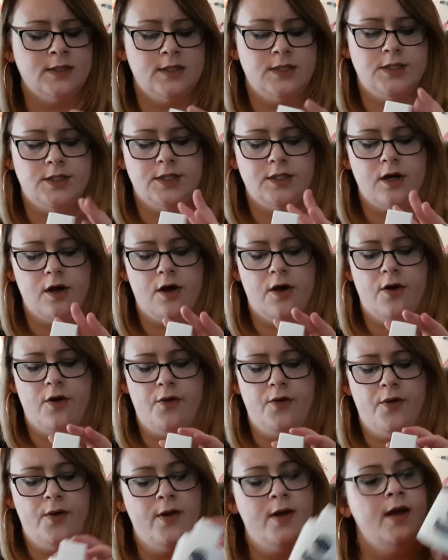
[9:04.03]

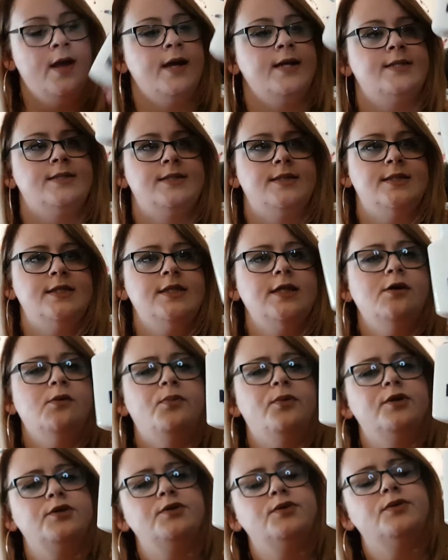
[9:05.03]
So it's this little
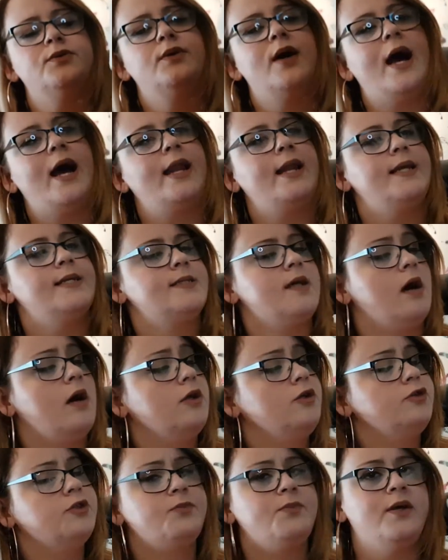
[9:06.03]
bottle, and it's
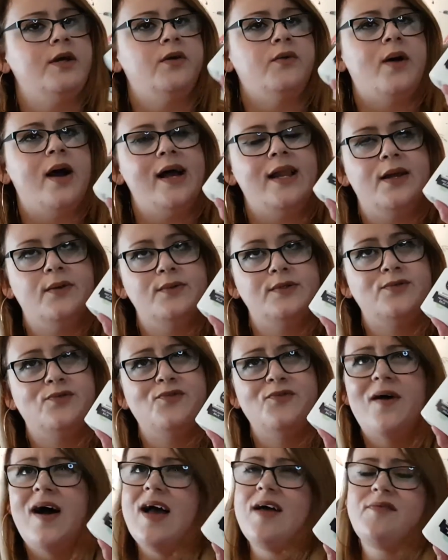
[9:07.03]
100ml, and it was
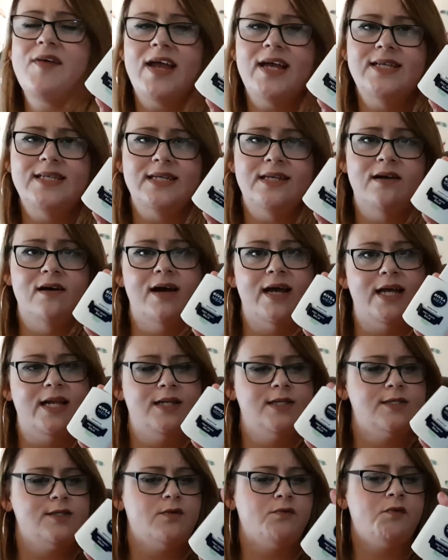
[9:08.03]

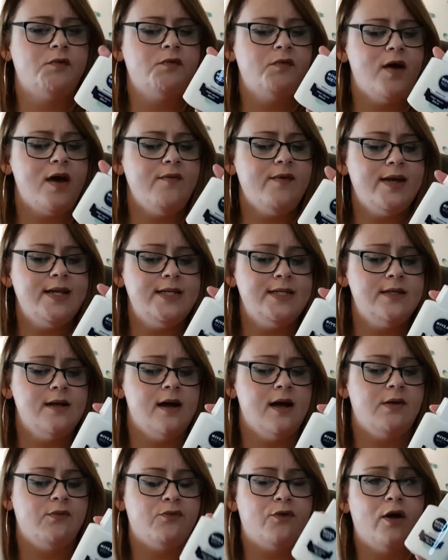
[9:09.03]
£5.89. So for
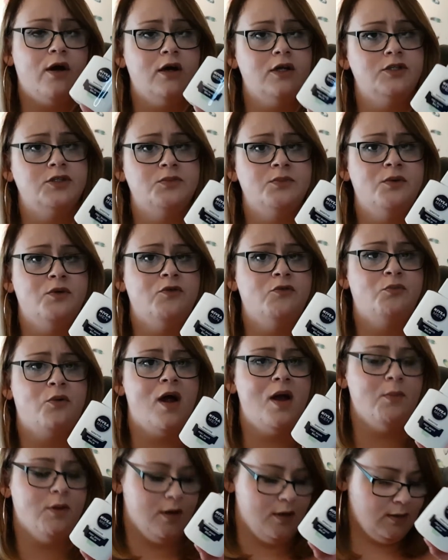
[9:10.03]
£5.89 for 100ml of
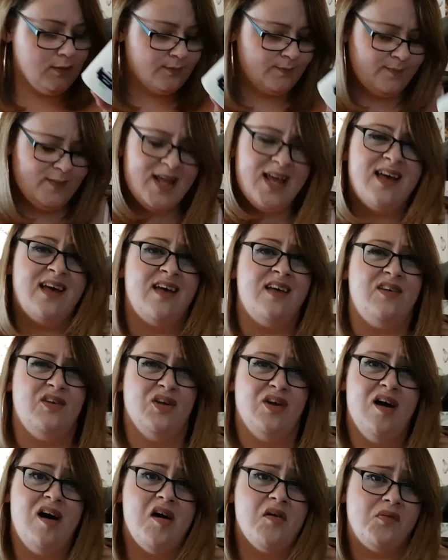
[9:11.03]
primer,
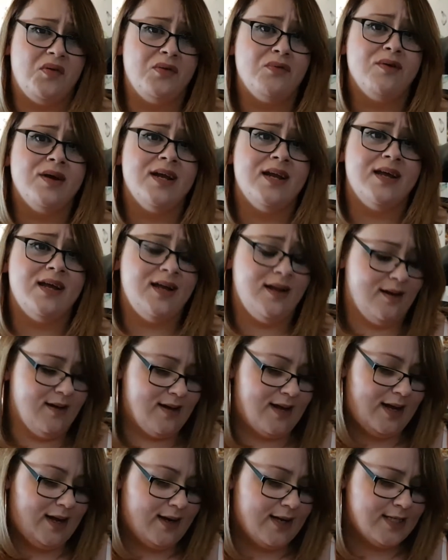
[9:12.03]
you're laughing, really.
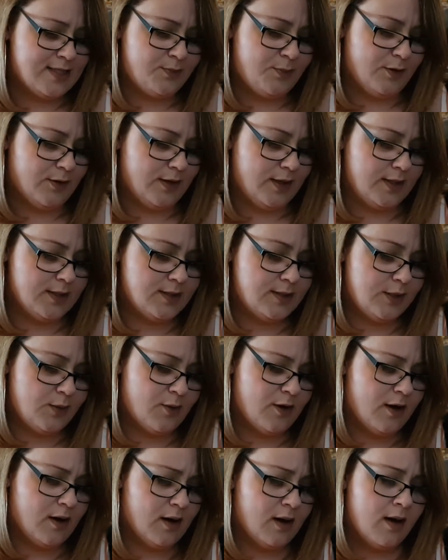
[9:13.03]
Like, let's be honest, you
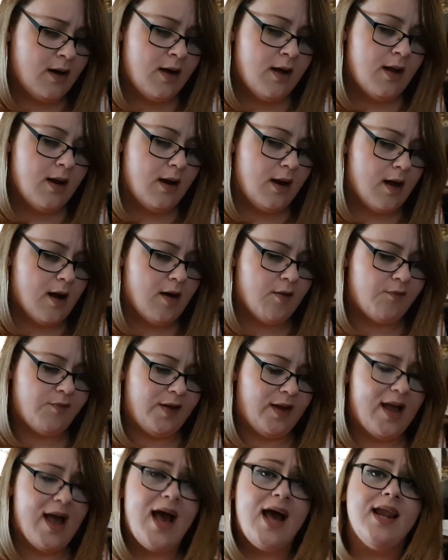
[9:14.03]
are
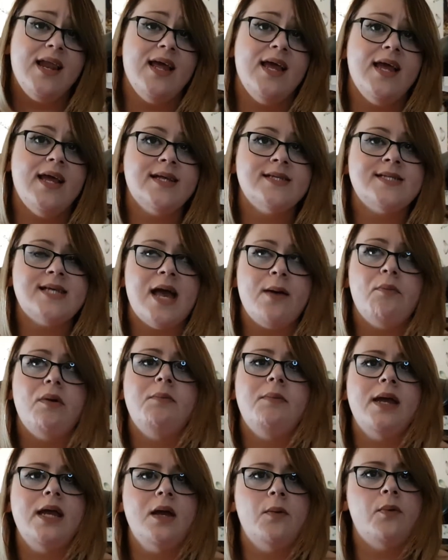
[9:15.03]
laughing. And it's kept my
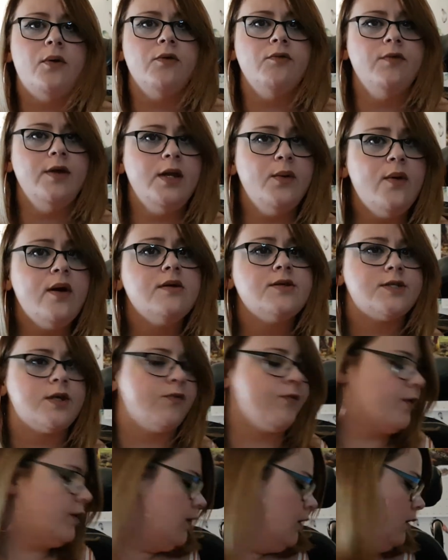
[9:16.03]
makeup on really well so
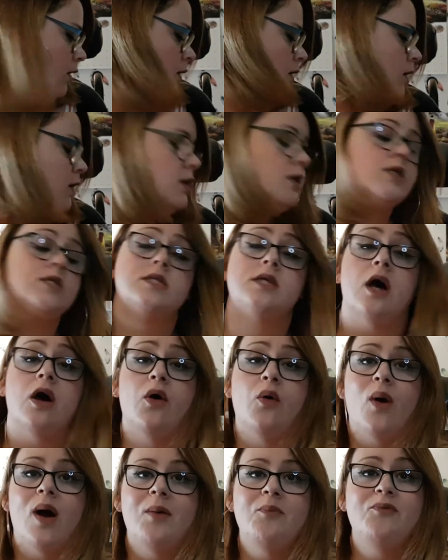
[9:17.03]
far.
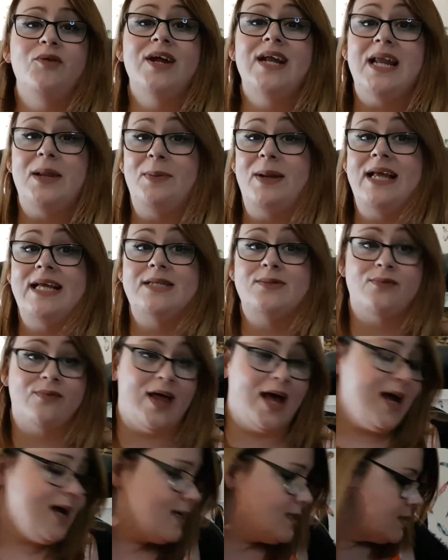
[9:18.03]
So I'm really pleased with
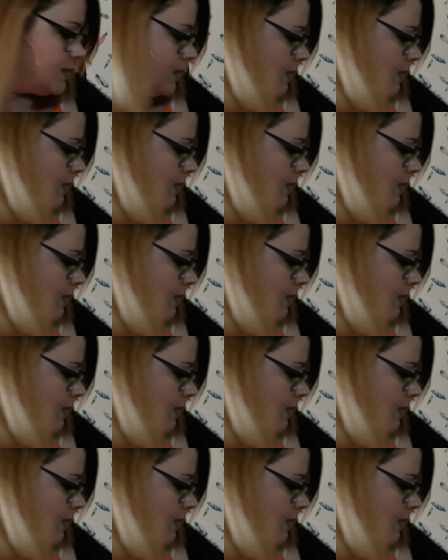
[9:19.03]
that.